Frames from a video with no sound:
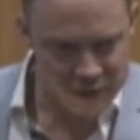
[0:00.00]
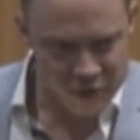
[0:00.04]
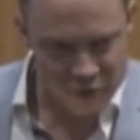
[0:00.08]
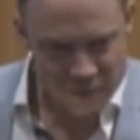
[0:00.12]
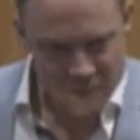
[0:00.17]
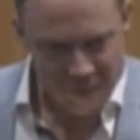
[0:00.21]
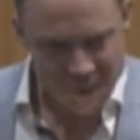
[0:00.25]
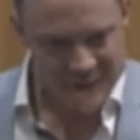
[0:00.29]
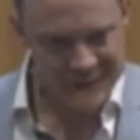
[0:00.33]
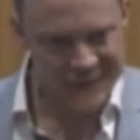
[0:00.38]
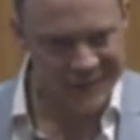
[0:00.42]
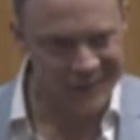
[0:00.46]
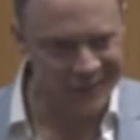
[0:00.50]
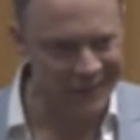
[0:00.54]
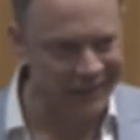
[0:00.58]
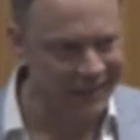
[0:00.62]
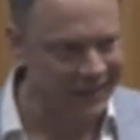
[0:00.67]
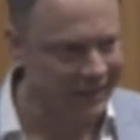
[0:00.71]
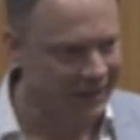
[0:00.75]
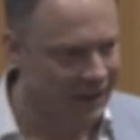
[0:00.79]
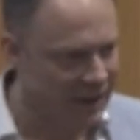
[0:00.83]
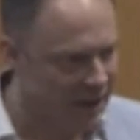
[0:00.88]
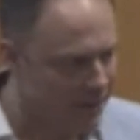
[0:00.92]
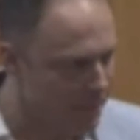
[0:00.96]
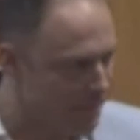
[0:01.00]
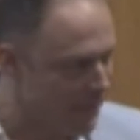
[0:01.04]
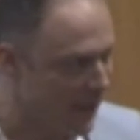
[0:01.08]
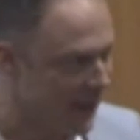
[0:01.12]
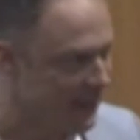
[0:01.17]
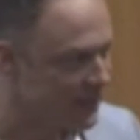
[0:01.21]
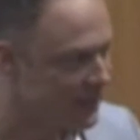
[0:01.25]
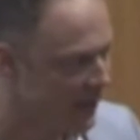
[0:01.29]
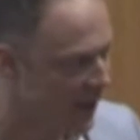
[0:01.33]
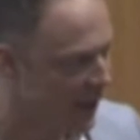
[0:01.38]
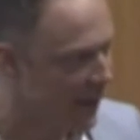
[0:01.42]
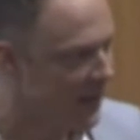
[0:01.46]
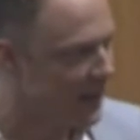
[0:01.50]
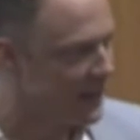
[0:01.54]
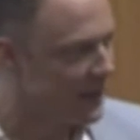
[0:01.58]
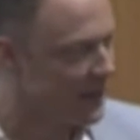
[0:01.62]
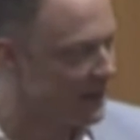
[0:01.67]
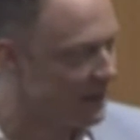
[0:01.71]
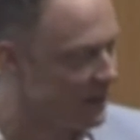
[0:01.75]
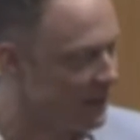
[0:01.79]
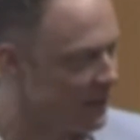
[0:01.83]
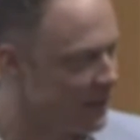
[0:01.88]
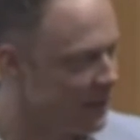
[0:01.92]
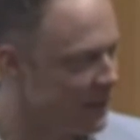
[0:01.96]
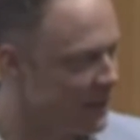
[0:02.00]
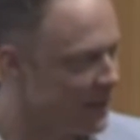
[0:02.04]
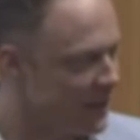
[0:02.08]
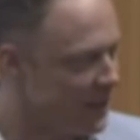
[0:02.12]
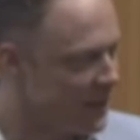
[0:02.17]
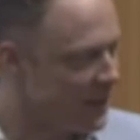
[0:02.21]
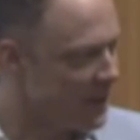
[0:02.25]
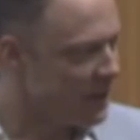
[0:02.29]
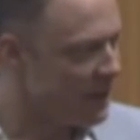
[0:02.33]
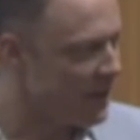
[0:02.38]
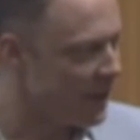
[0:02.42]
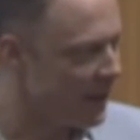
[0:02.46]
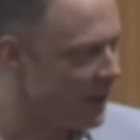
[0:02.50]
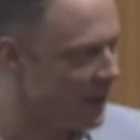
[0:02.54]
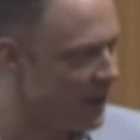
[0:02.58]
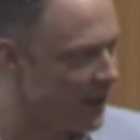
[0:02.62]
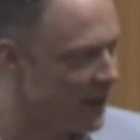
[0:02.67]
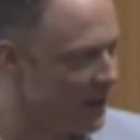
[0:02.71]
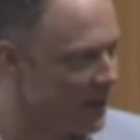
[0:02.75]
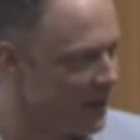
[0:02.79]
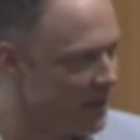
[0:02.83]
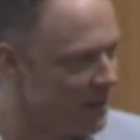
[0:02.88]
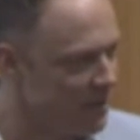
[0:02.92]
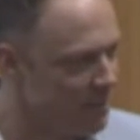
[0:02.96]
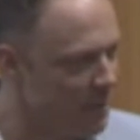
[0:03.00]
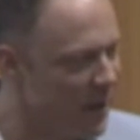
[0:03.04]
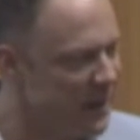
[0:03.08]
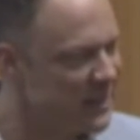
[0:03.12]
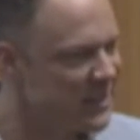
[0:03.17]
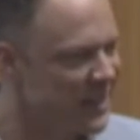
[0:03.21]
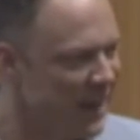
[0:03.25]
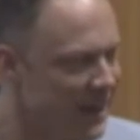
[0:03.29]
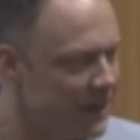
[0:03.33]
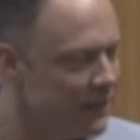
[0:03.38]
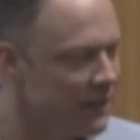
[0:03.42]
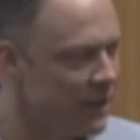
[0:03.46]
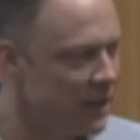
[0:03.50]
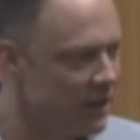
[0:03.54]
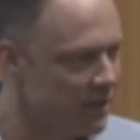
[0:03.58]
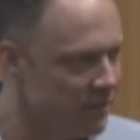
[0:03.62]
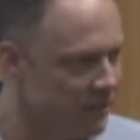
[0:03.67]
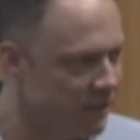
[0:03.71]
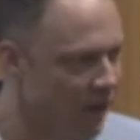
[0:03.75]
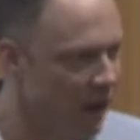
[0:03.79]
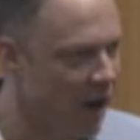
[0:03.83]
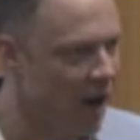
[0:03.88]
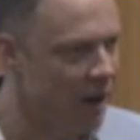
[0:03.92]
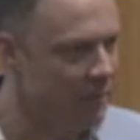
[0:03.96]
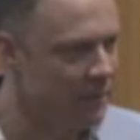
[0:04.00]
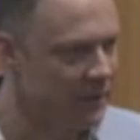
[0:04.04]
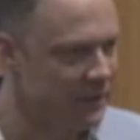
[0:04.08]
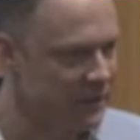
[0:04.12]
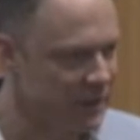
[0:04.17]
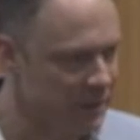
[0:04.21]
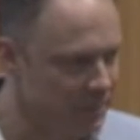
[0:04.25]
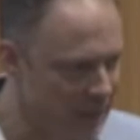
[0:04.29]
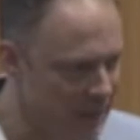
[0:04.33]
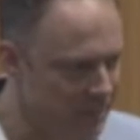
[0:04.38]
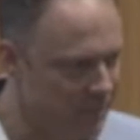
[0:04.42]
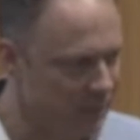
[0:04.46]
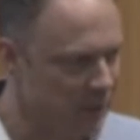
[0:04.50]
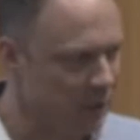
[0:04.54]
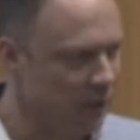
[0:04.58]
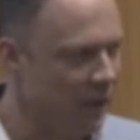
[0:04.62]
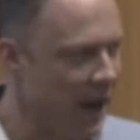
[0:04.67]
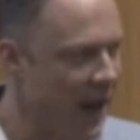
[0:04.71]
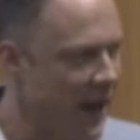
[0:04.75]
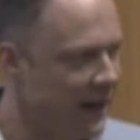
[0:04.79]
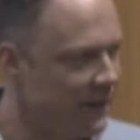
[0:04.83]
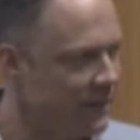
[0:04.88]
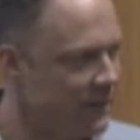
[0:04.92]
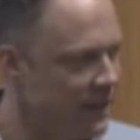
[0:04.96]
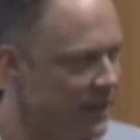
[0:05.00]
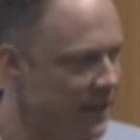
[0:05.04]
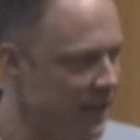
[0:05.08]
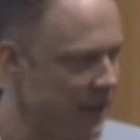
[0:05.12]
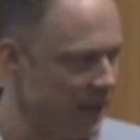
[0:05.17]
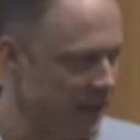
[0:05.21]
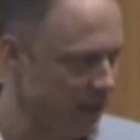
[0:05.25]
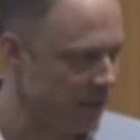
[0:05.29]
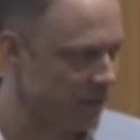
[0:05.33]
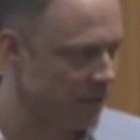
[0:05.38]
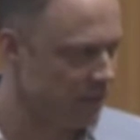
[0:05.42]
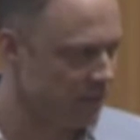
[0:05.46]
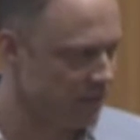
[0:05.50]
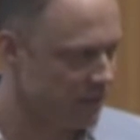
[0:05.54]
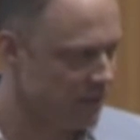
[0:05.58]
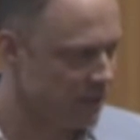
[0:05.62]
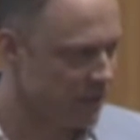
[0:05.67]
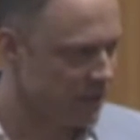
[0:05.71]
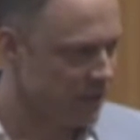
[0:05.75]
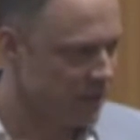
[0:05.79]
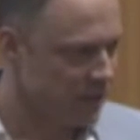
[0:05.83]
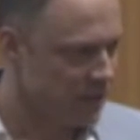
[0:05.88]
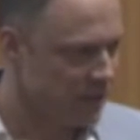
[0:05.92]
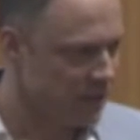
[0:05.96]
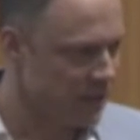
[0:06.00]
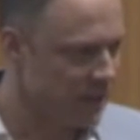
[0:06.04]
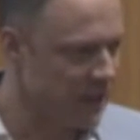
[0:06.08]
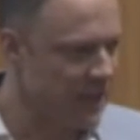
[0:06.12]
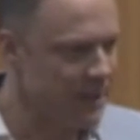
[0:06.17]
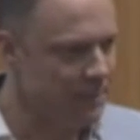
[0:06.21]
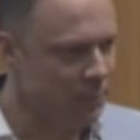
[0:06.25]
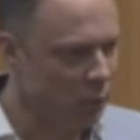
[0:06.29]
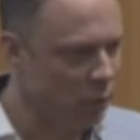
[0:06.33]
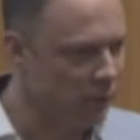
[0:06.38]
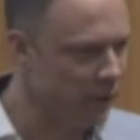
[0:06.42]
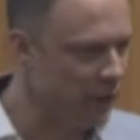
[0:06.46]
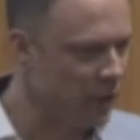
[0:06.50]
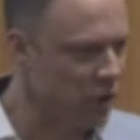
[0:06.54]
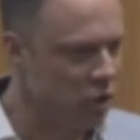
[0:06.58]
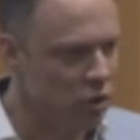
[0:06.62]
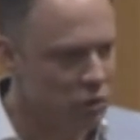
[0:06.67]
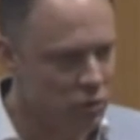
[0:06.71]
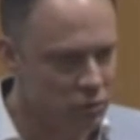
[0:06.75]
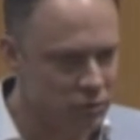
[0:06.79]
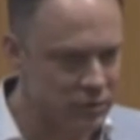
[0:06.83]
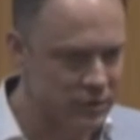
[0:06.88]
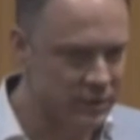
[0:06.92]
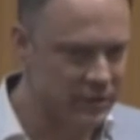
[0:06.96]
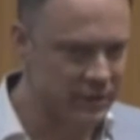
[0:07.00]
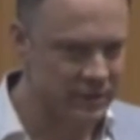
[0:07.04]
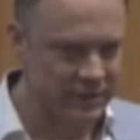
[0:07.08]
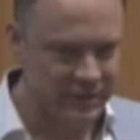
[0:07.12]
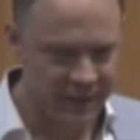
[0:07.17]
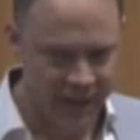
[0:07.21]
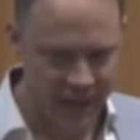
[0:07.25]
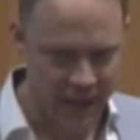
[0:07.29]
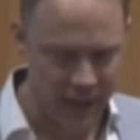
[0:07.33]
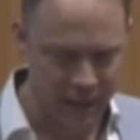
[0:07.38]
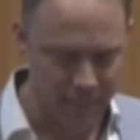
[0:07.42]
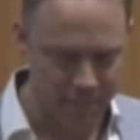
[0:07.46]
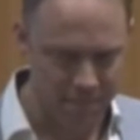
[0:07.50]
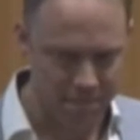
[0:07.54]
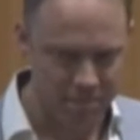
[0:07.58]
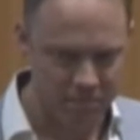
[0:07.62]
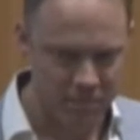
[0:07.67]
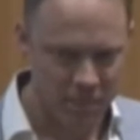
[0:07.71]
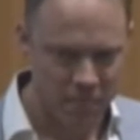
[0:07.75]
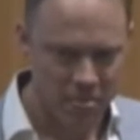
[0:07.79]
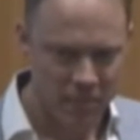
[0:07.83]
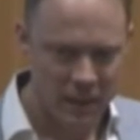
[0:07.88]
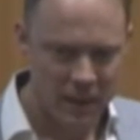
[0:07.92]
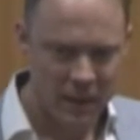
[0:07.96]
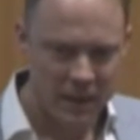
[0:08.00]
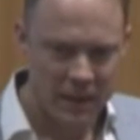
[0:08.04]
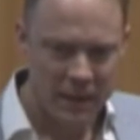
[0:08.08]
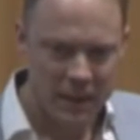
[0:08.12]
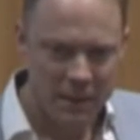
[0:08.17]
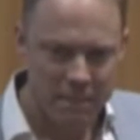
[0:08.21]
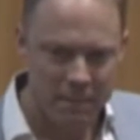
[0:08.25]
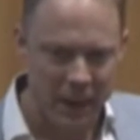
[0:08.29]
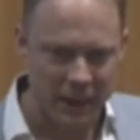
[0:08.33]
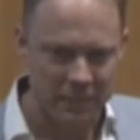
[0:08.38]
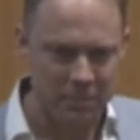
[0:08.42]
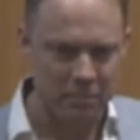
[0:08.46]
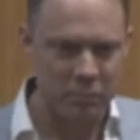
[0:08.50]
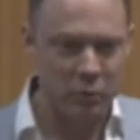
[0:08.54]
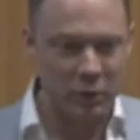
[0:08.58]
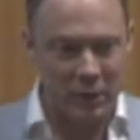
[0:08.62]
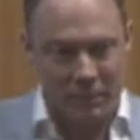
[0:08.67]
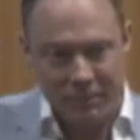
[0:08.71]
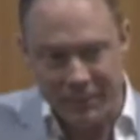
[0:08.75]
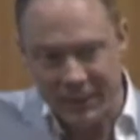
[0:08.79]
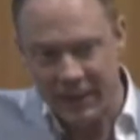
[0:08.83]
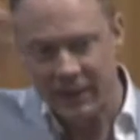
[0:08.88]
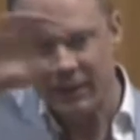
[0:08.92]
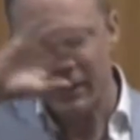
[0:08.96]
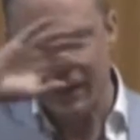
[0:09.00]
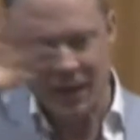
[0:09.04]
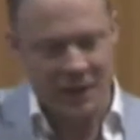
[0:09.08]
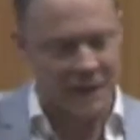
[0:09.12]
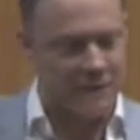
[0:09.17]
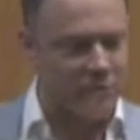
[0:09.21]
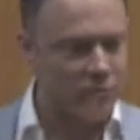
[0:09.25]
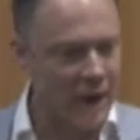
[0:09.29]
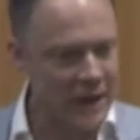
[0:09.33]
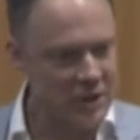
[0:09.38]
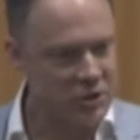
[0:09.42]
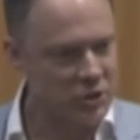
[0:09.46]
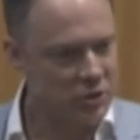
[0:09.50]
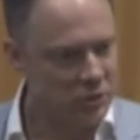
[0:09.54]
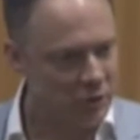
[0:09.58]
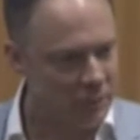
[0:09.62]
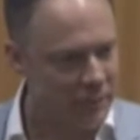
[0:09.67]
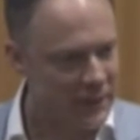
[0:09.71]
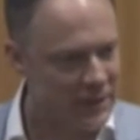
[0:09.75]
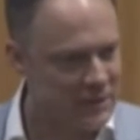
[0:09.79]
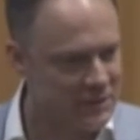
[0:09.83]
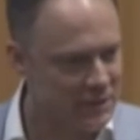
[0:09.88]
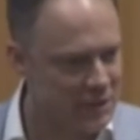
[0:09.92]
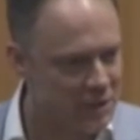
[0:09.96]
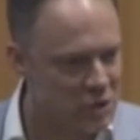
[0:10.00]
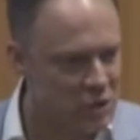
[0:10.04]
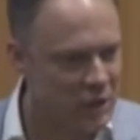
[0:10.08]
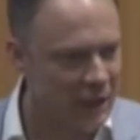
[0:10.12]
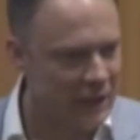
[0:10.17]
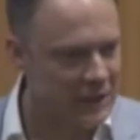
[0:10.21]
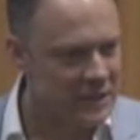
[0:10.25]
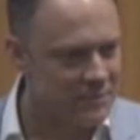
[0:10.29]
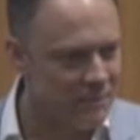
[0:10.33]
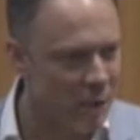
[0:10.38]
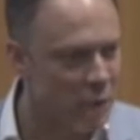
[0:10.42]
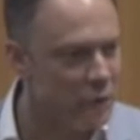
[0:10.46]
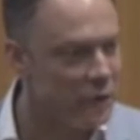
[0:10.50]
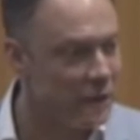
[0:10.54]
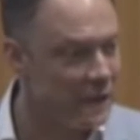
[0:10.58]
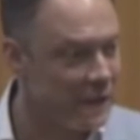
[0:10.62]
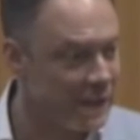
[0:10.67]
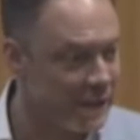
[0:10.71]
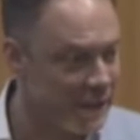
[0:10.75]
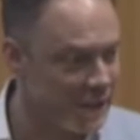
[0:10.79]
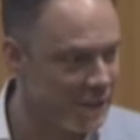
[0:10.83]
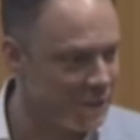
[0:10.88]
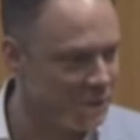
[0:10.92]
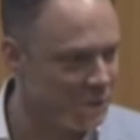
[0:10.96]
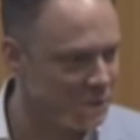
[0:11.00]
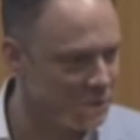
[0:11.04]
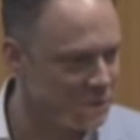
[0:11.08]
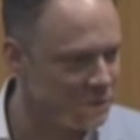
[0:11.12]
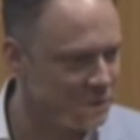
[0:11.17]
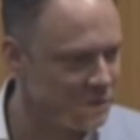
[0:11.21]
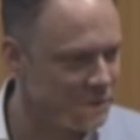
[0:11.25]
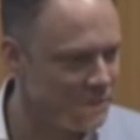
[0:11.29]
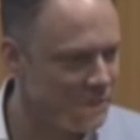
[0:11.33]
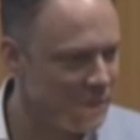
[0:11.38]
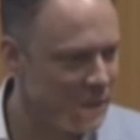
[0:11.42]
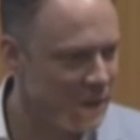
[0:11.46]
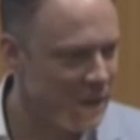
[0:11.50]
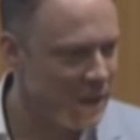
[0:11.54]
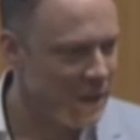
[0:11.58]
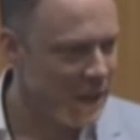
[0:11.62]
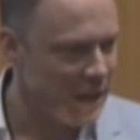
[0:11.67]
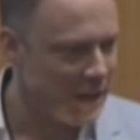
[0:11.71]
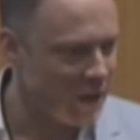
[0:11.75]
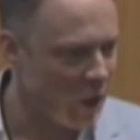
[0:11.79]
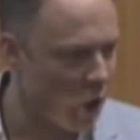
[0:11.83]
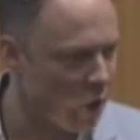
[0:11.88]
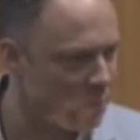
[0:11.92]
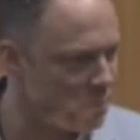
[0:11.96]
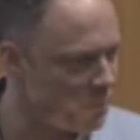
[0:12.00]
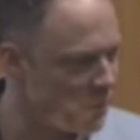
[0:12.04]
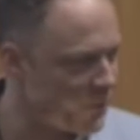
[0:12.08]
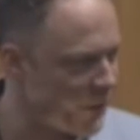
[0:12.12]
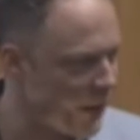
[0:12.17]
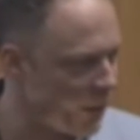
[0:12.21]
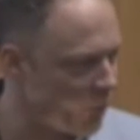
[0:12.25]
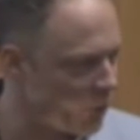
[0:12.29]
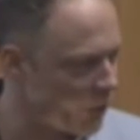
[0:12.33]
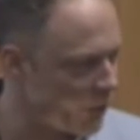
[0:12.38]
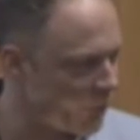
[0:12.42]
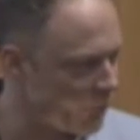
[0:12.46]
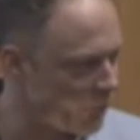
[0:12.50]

to basically kind of maintain the environment that people are acting in, keep all the cues the same, but put a big kind of rational message like smoking kills and hope that will